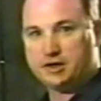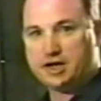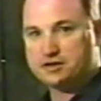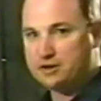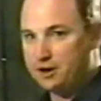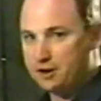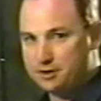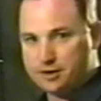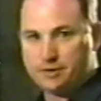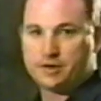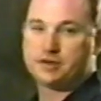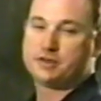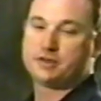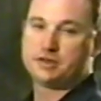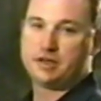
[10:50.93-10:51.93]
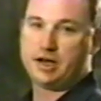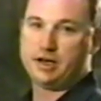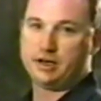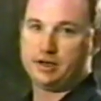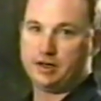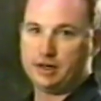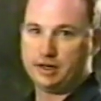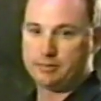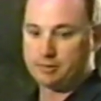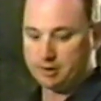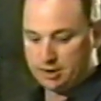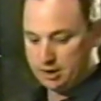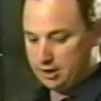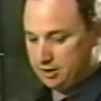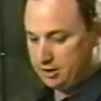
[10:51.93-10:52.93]
That's all there is to setting it up.
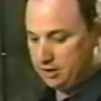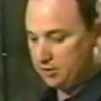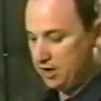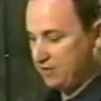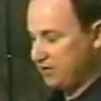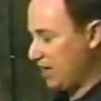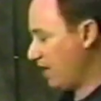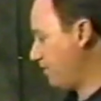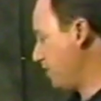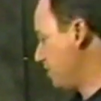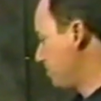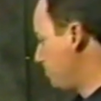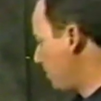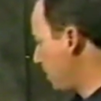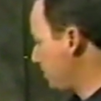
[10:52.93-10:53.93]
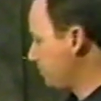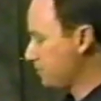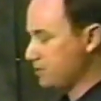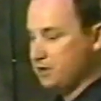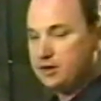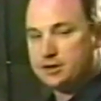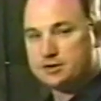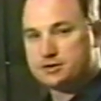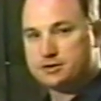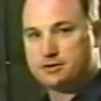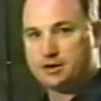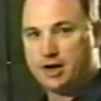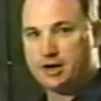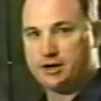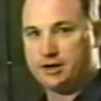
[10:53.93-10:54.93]
You don't have to have any special skills or
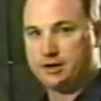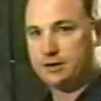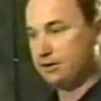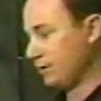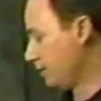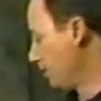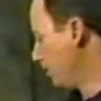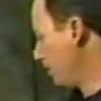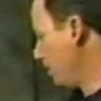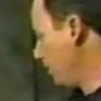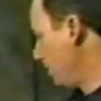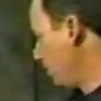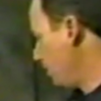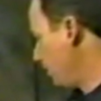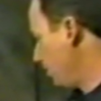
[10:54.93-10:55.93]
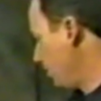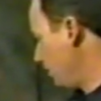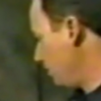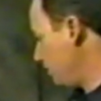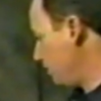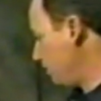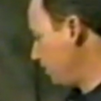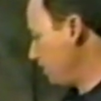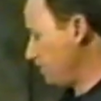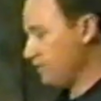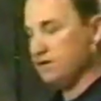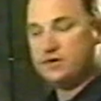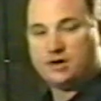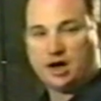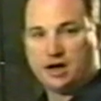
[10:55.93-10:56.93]
training,
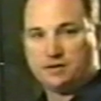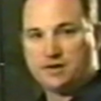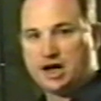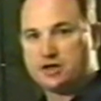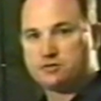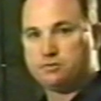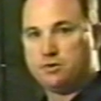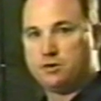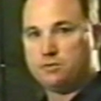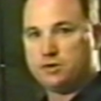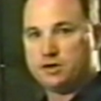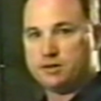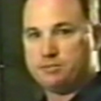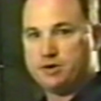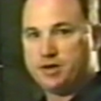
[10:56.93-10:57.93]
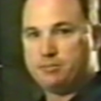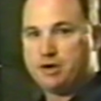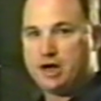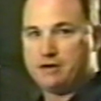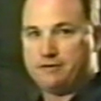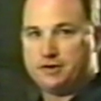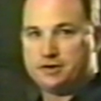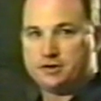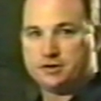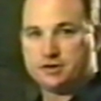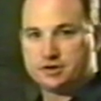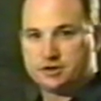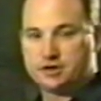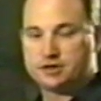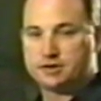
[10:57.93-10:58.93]
and that's what one of the big benefits of
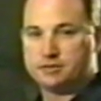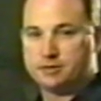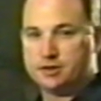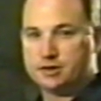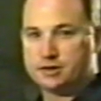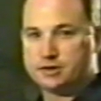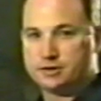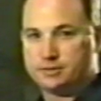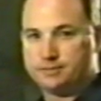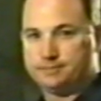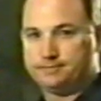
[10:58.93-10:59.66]
this system is.